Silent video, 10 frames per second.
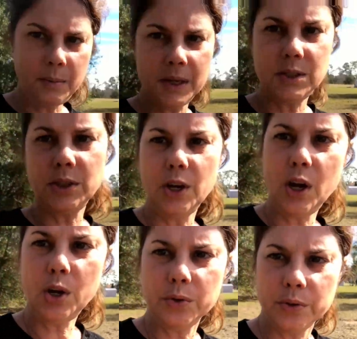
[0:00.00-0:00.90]
Here, Mister
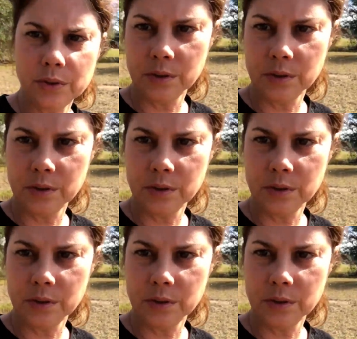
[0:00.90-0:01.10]
Goat.